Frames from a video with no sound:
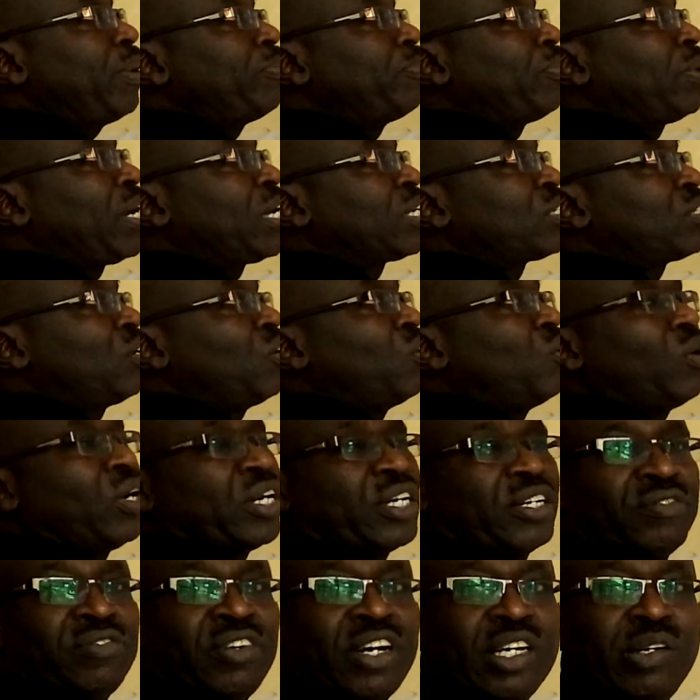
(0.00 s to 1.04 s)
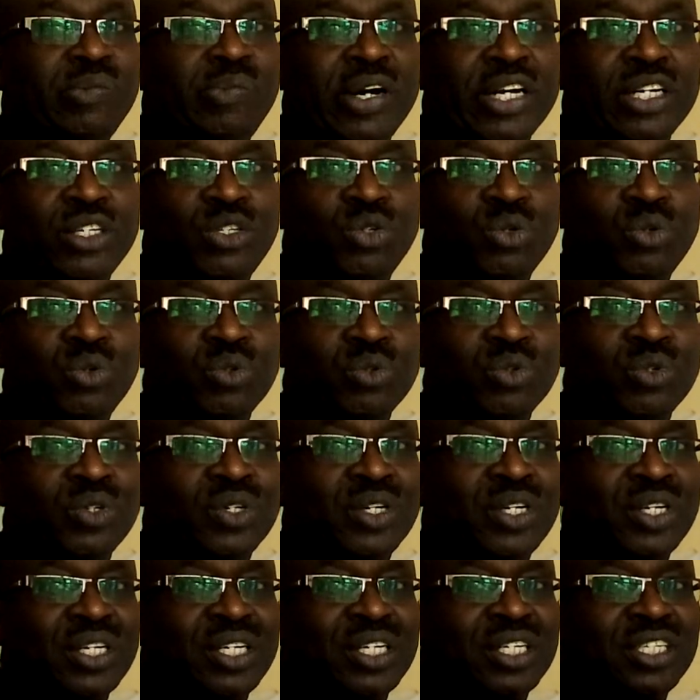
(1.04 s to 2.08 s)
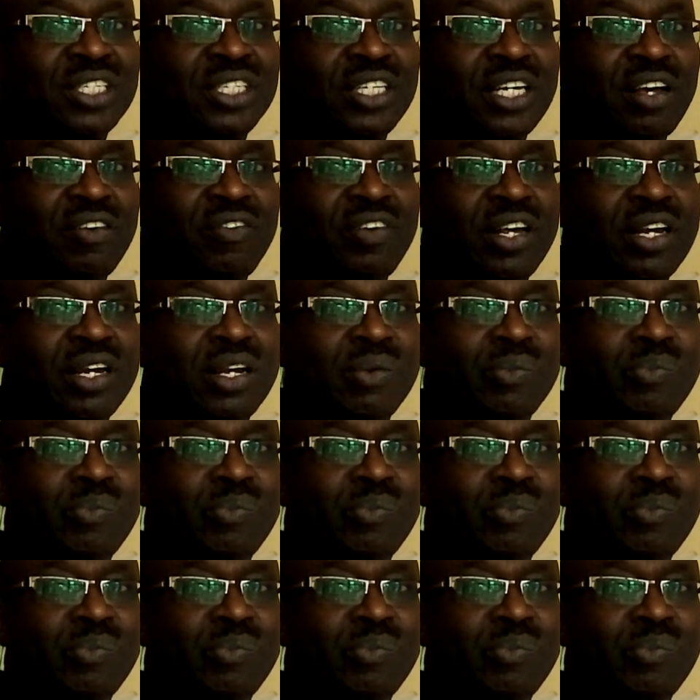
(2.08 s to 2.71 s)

plus lower divided by 2. 7